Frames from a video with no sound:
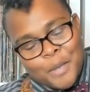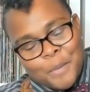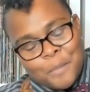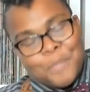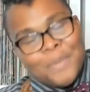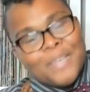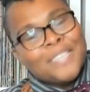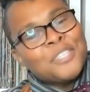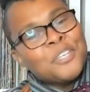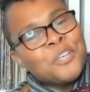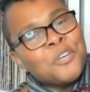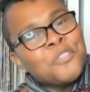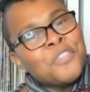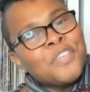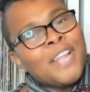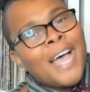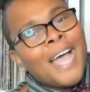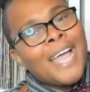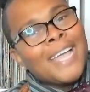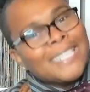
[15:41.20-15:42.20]
busier
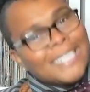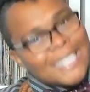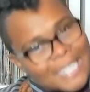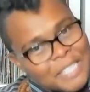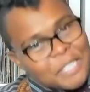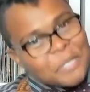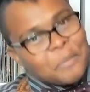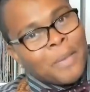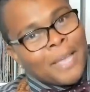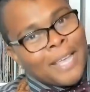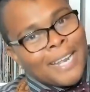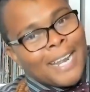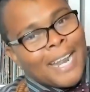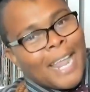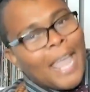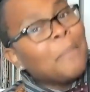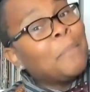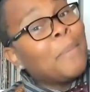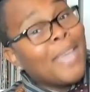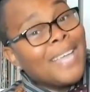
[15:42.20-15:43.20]
than I anticipated
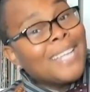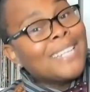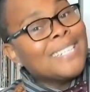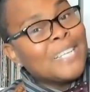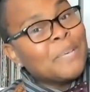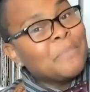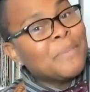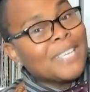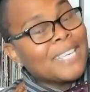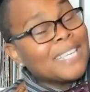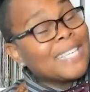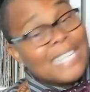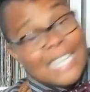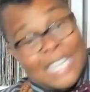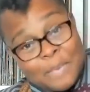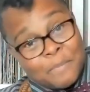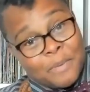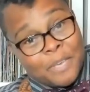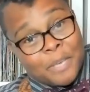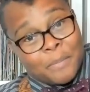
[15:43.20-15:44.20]
a pandemic
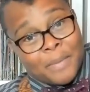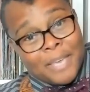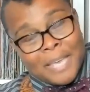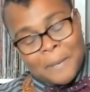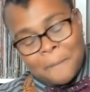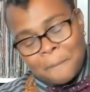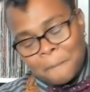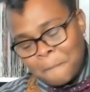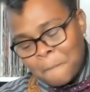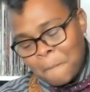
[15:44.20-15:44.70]
keeping me.